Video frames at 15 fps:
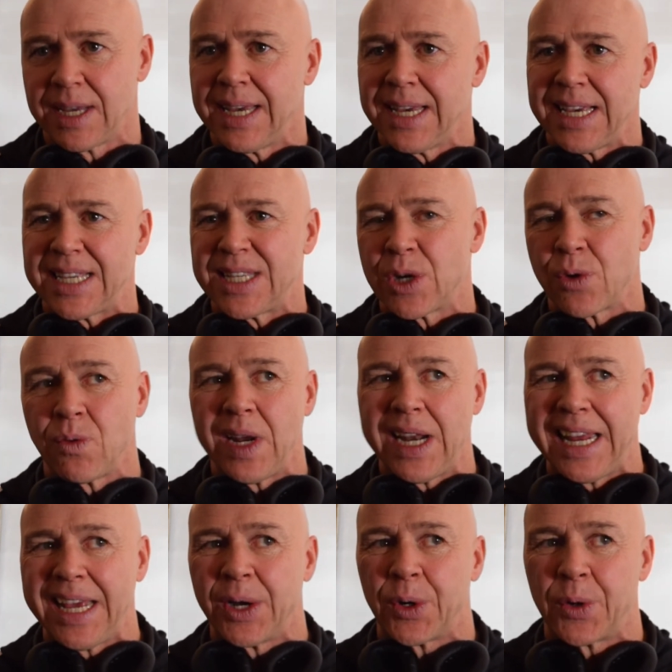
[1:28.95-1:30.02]
it's not
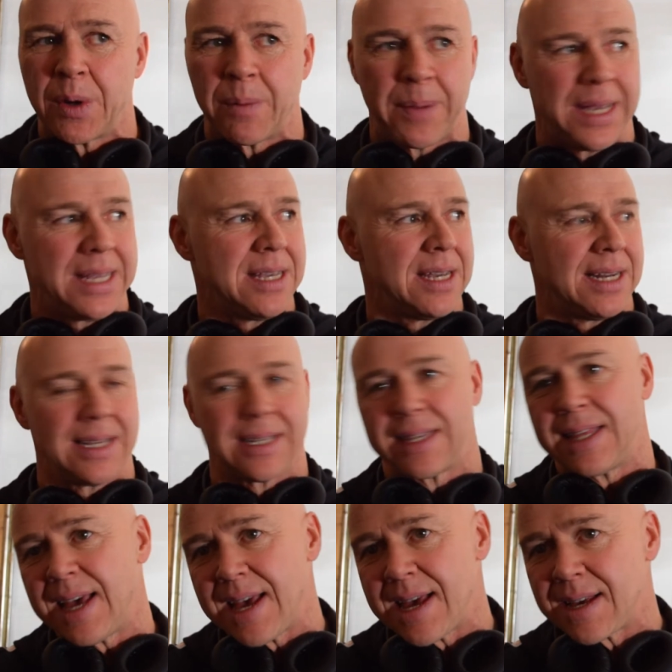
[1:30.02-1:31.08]
really your opinion, it's
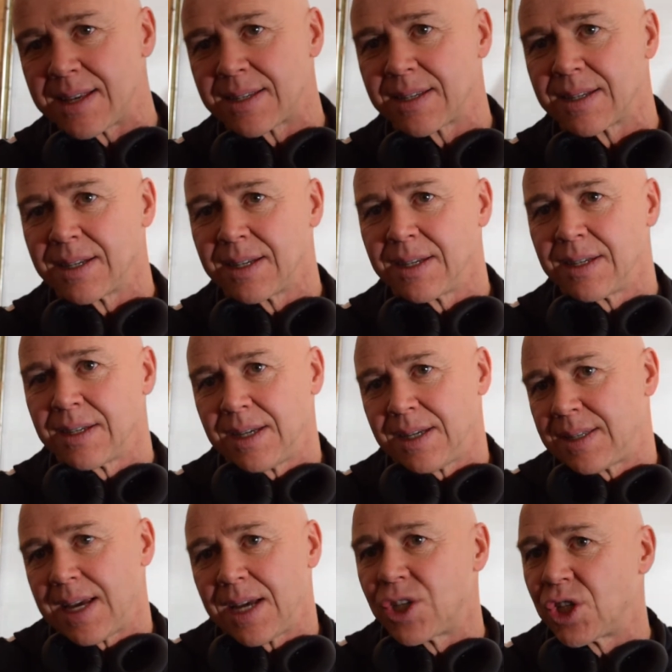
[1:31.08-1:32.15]
theirs,
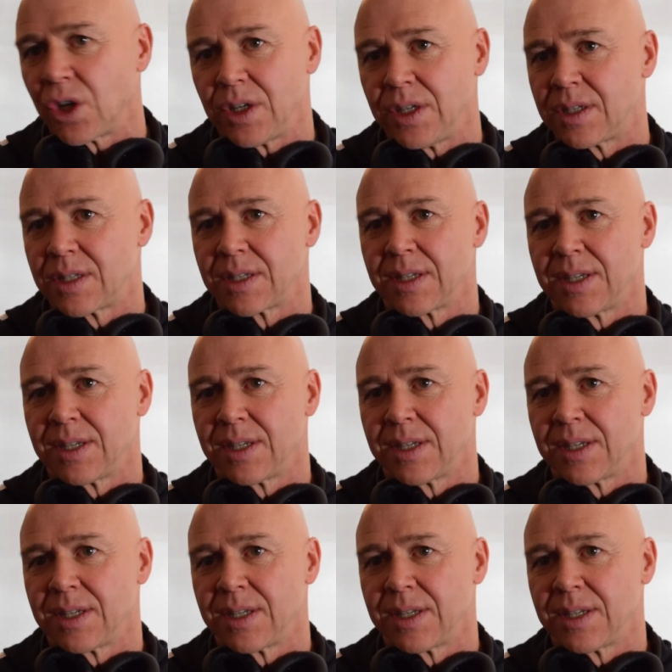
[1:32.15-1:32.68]
it's their choice.